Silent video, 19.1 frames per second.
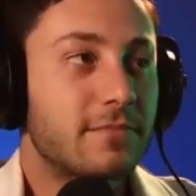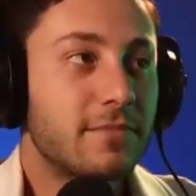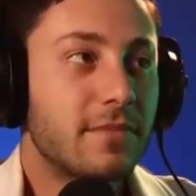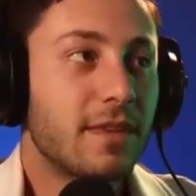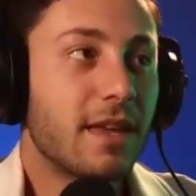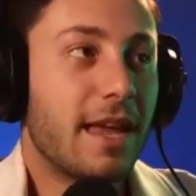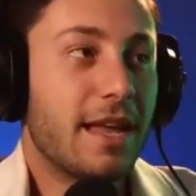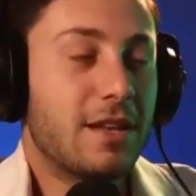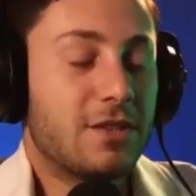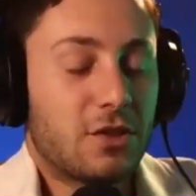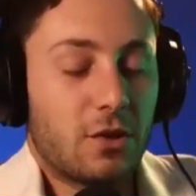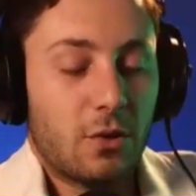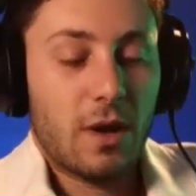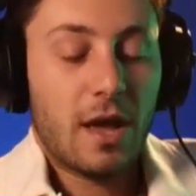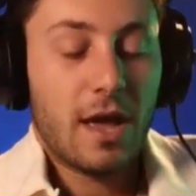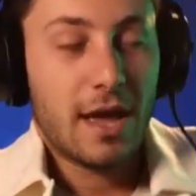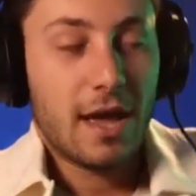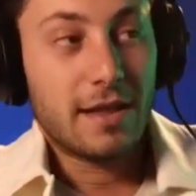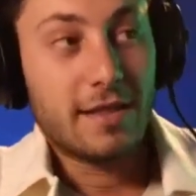And so
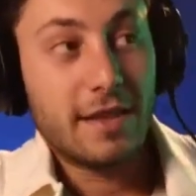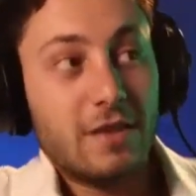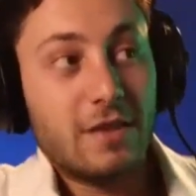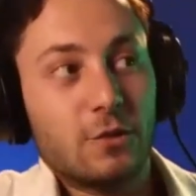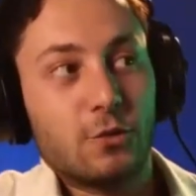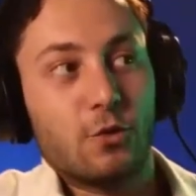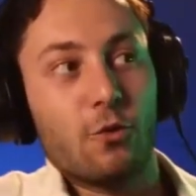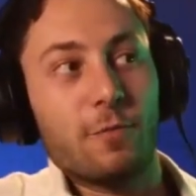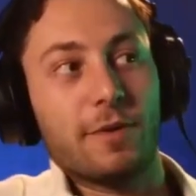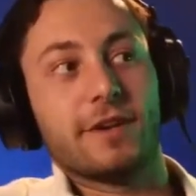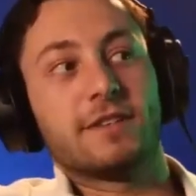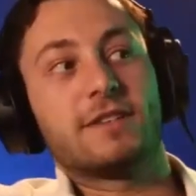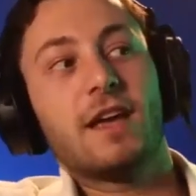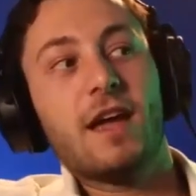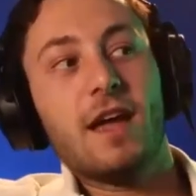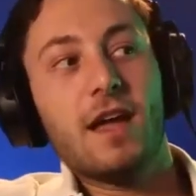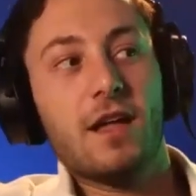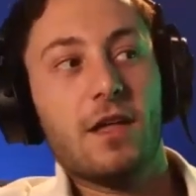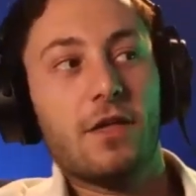this is cool because
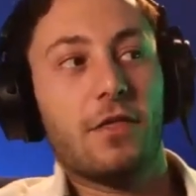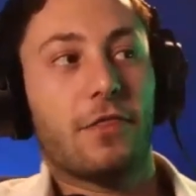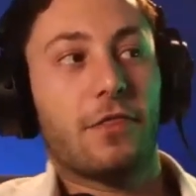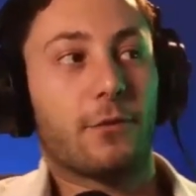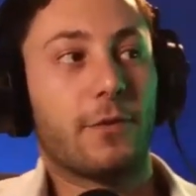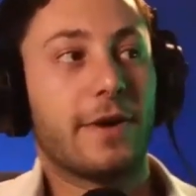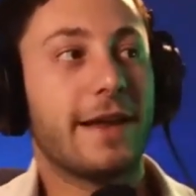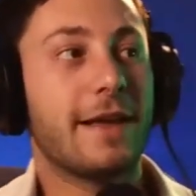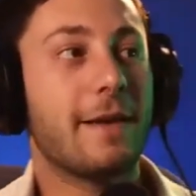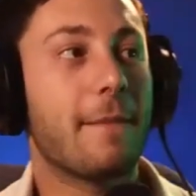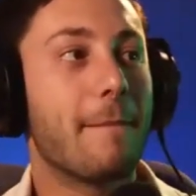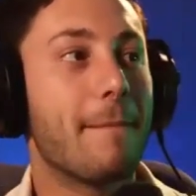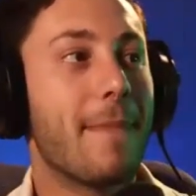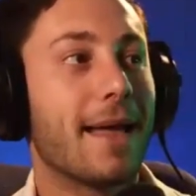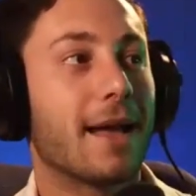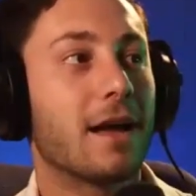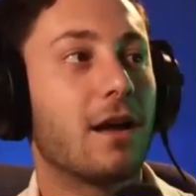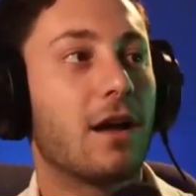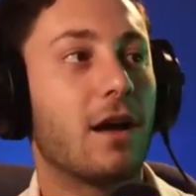3
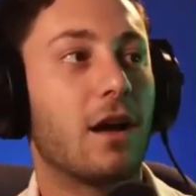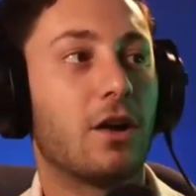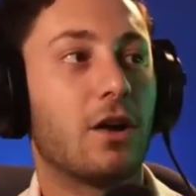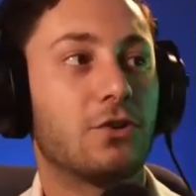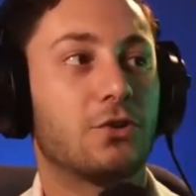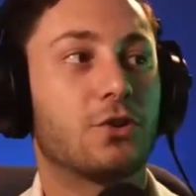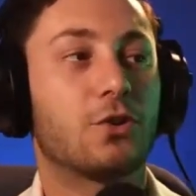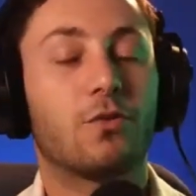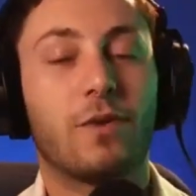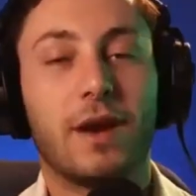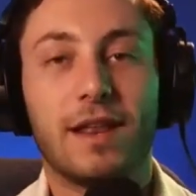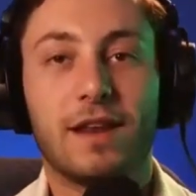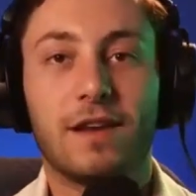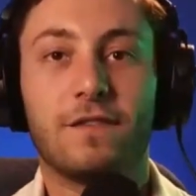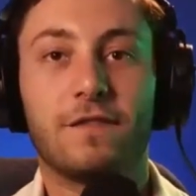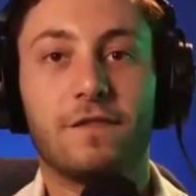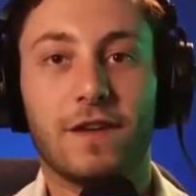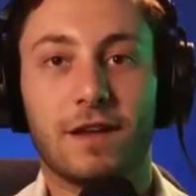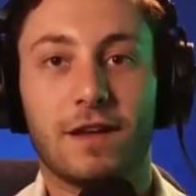mega
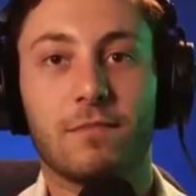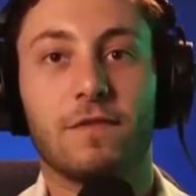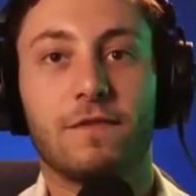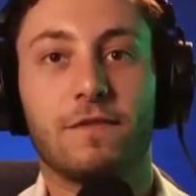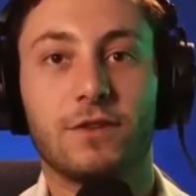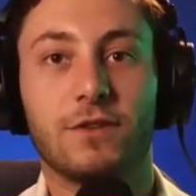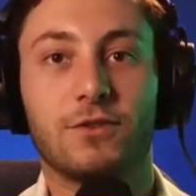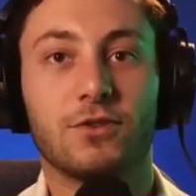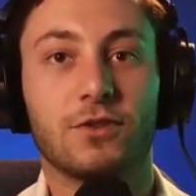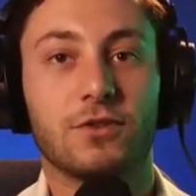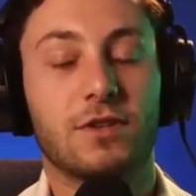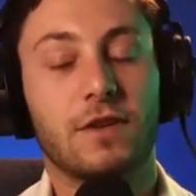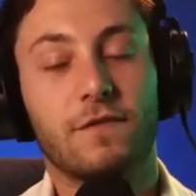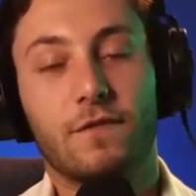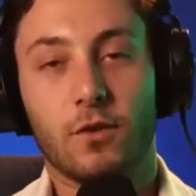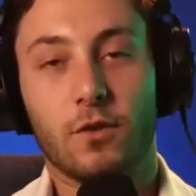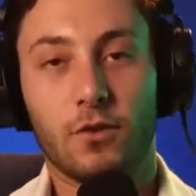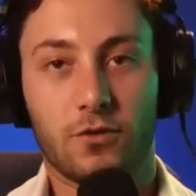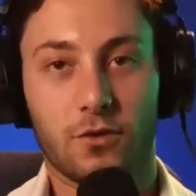underrated Figma features. If
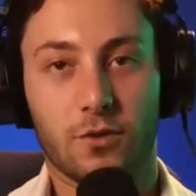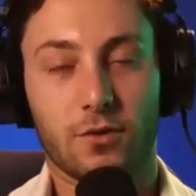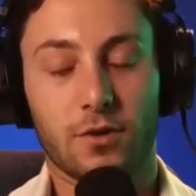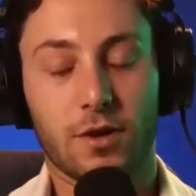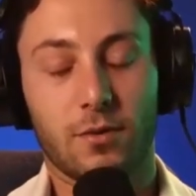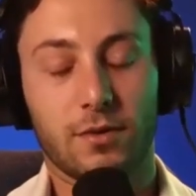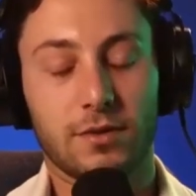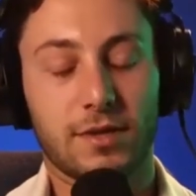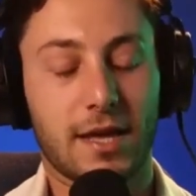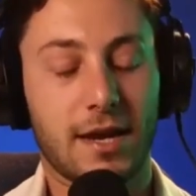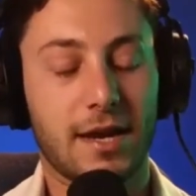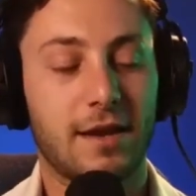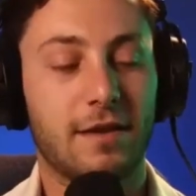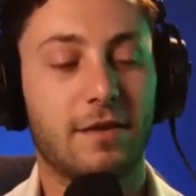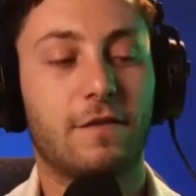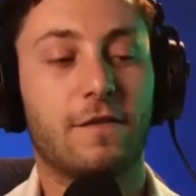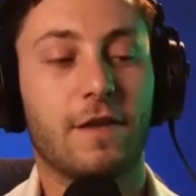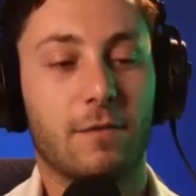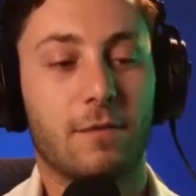those who don't know what that
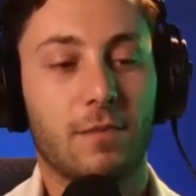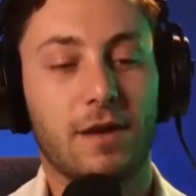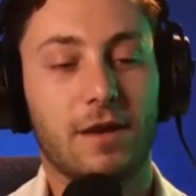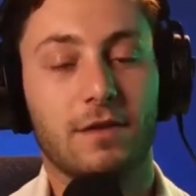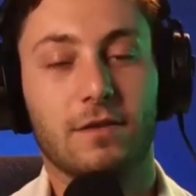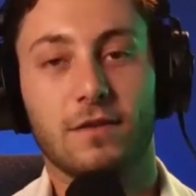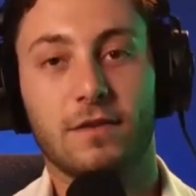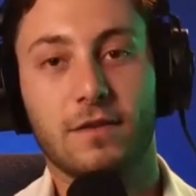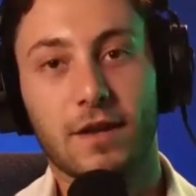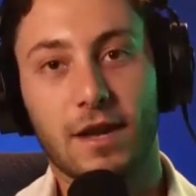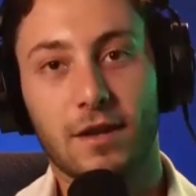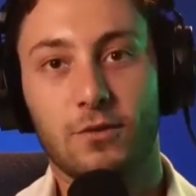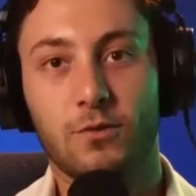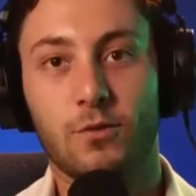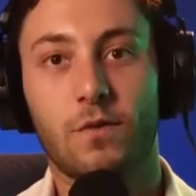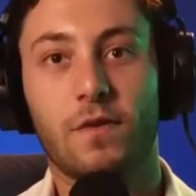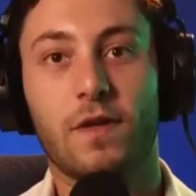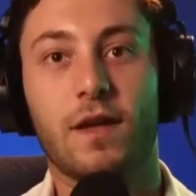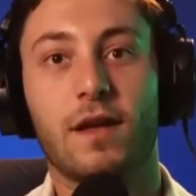is, Figma is a design
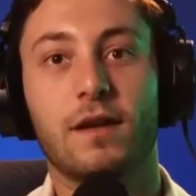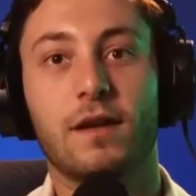tool that